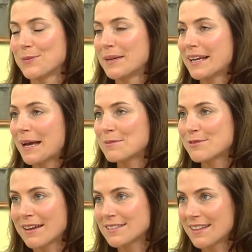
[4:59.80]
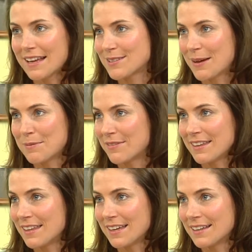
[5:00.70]
when it comes around to that time of the
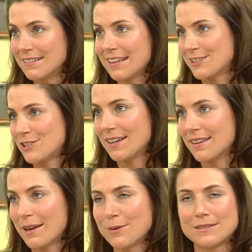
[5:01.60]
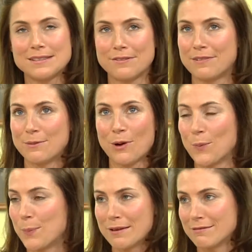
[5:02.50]
year next they definitely
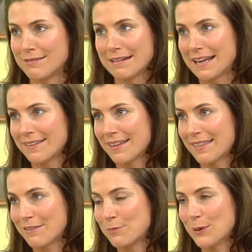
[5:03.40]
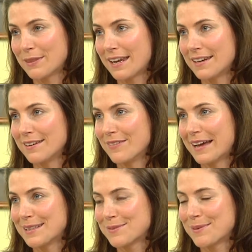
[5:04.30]
won't be regretting that they've booked that in
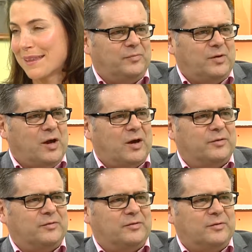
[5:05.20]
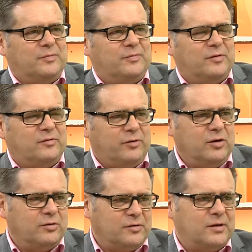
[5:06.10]
advance, will No, it's a very
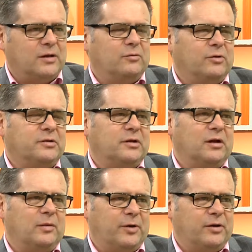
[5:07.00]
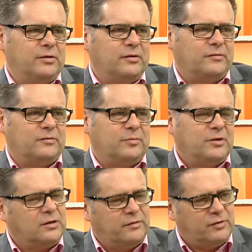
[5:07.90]
good deal with the little bonus,
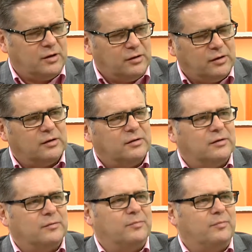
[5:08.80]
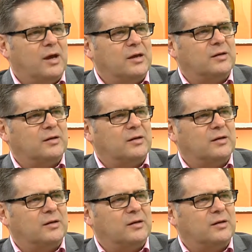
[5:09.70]
particularly if they're going in the May